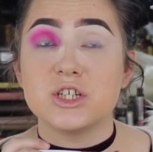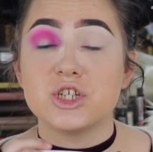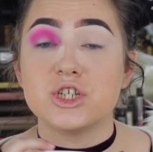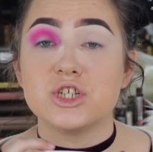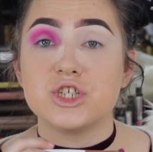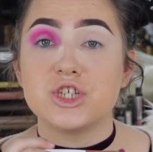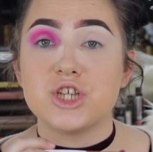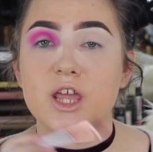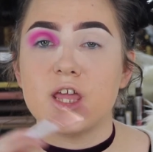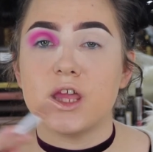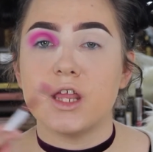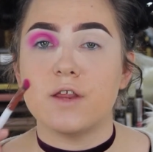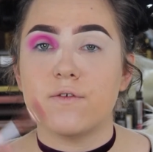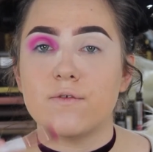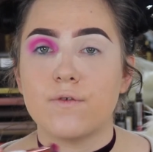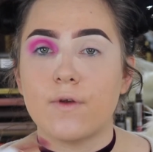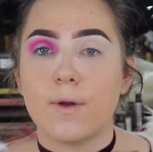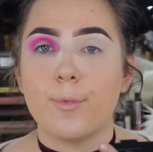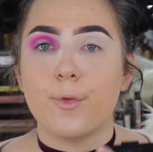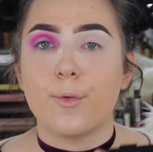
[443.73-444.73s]
shade
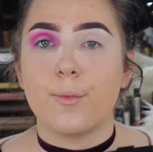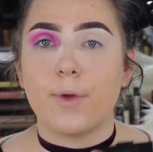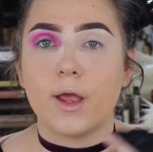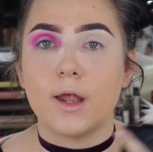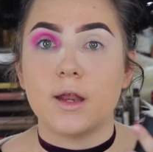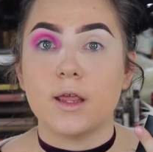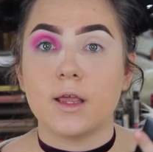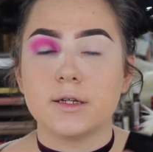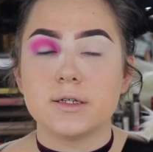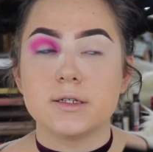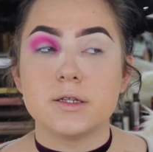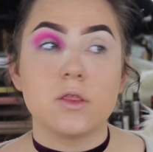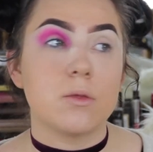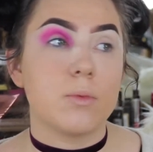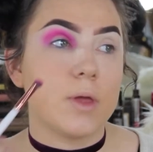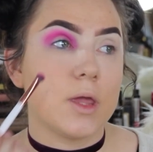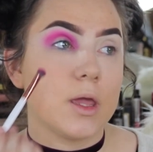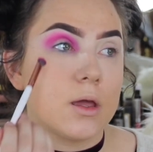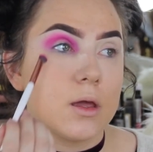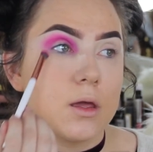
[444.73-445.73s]
from the red into the
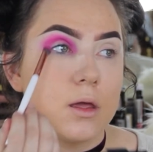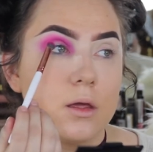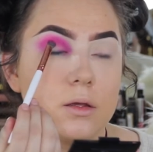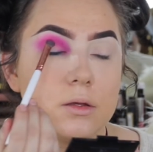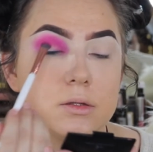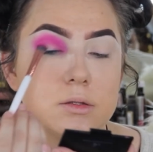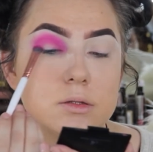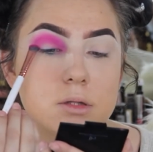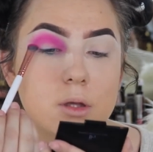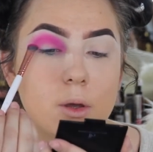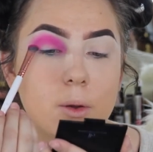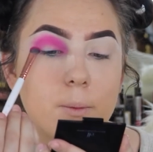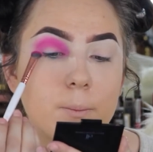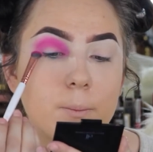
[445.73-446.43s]
pink. So